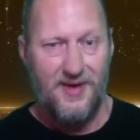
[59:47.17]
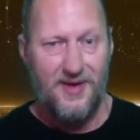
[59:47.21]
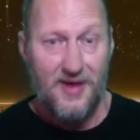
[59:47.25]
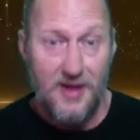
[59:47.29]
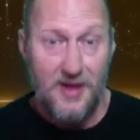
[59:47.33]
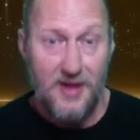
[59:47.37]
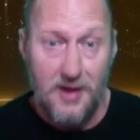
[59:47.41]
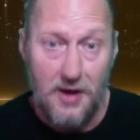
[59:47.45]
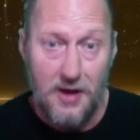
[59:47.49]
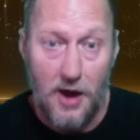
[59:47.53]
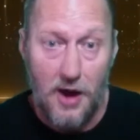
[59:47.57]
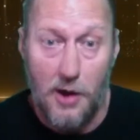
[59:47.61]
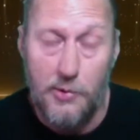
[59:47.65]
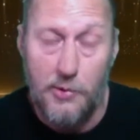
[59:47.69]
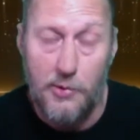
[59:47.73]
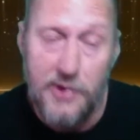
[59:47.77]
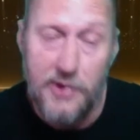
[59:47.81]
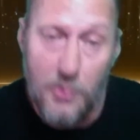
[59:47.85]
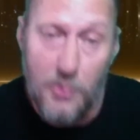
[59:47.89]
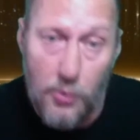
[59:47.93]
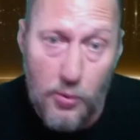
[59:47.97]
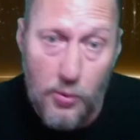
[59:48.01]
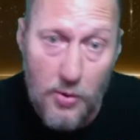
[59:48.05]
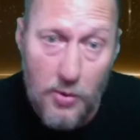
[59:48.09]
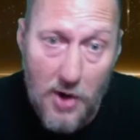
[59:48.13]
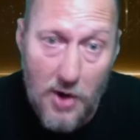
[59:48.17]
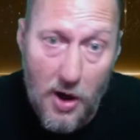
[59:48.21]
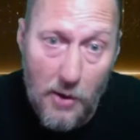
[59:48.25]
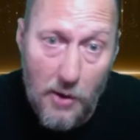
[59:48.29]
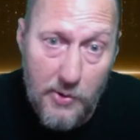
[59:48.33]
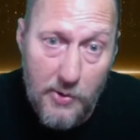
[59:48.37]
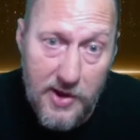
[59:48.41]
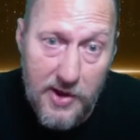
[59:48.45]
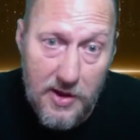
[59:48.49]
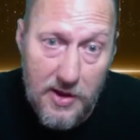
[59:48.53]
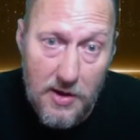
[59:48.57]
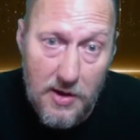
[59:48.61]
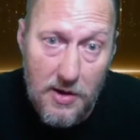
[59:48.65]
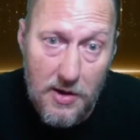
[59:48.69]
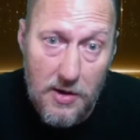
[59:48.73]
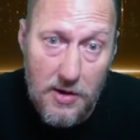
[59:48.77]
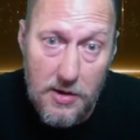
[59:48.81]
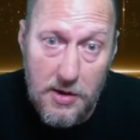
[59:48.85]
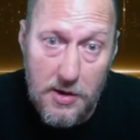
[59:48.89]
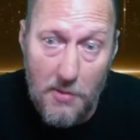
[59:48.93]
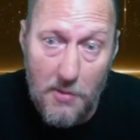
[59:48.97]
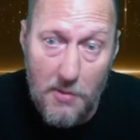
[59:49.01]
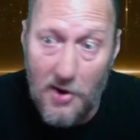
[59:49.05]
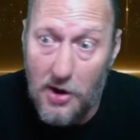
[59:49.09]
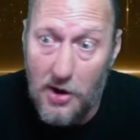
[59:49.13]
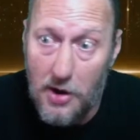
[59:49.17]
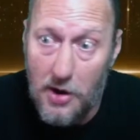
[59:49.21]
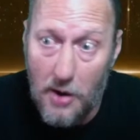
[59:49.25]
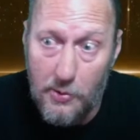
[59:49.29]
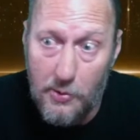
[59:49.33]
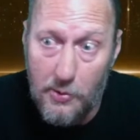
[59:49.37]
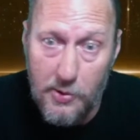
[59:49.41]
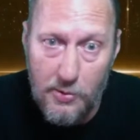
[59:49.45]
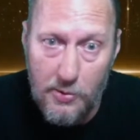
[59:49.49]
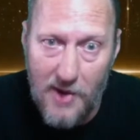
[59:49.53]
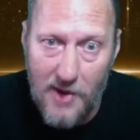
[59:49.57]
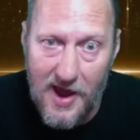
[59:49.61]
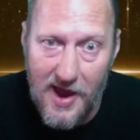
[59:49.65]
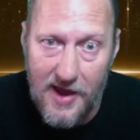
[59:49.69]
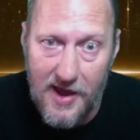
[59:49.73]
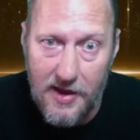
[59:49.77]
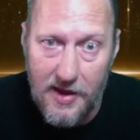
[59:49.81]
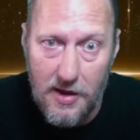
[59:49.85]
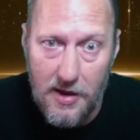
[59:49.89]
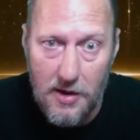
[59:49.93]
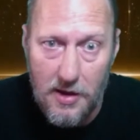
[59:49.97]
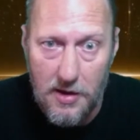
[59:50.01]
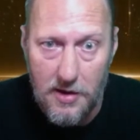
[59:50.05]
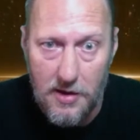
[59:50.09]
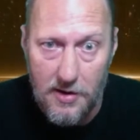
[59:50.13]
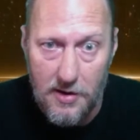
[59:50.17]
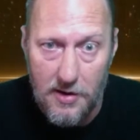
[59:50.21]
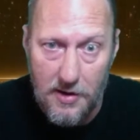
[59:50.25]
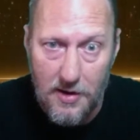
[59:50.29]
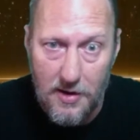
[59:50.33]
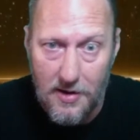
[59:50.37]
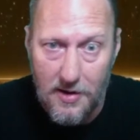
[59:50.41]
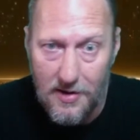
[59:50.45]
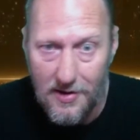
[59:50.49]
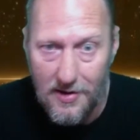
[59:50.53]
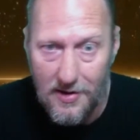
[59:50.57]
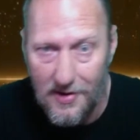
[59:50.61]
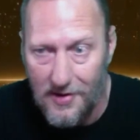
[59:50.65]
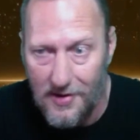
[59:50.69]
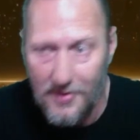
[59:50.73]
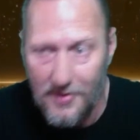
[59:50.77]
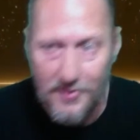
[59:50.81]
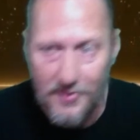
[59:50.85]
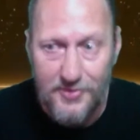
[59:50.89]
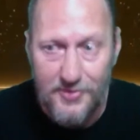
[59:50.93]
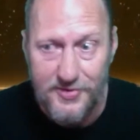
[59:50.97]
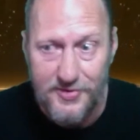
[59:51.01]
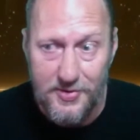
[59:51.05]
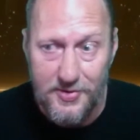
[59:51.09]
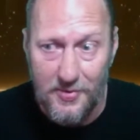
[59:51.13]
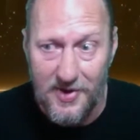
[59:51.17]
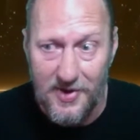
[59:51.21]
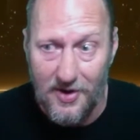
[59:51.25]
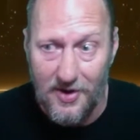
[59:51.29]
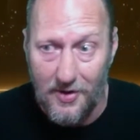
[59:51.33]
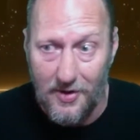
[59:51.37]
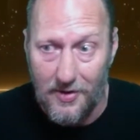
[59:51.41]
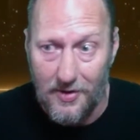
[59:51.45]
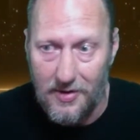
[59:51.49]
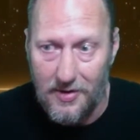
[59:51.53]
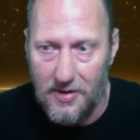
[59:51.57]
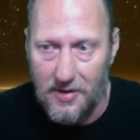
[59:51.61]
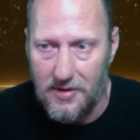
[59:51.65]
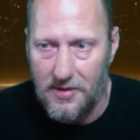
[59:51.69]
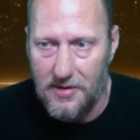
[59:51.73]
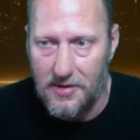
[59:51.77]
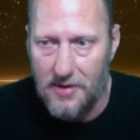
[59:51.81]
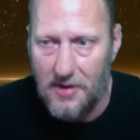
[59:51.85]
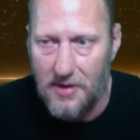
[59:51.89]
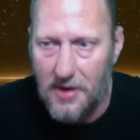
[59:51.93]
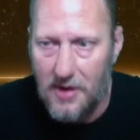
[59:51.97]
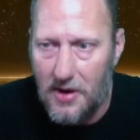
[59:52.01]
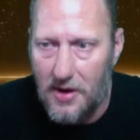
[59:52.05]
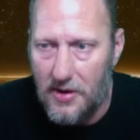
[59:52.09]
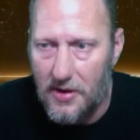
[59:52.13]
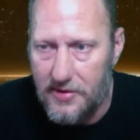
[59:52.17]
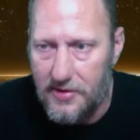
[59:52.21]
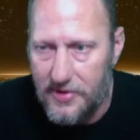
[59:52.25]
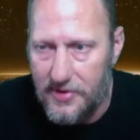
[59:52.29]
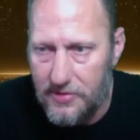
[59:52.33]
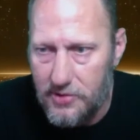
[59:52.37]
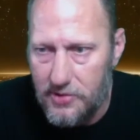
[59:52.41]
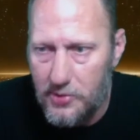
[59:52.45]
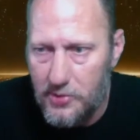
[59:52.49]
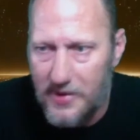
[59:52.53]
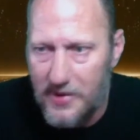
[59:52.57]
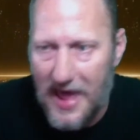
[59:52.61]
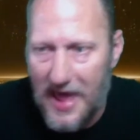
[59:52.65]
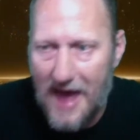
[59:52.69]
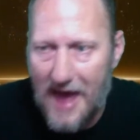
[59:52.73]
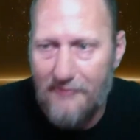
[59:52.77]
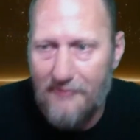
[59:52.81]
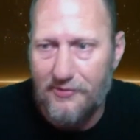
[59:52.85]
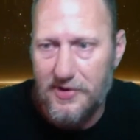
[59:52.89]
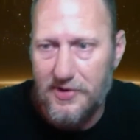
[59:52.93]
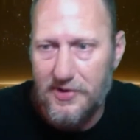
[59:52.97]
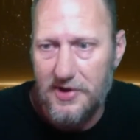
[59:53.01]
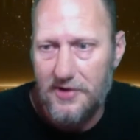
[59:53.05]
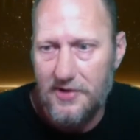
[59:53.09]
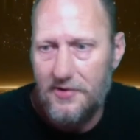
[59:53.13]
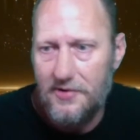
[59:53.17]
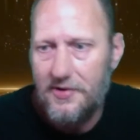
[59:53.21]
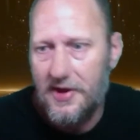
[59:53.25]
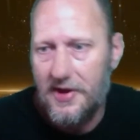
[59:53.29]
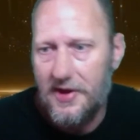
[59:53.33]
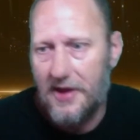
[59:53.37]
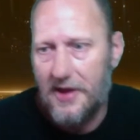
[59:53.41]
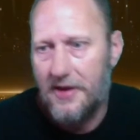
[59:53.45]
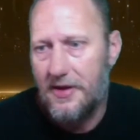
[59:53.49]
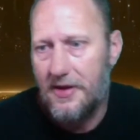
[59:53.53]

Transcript: Are we? Come on. Are we right? Who's the winner? Oh, you in Africa? Okay.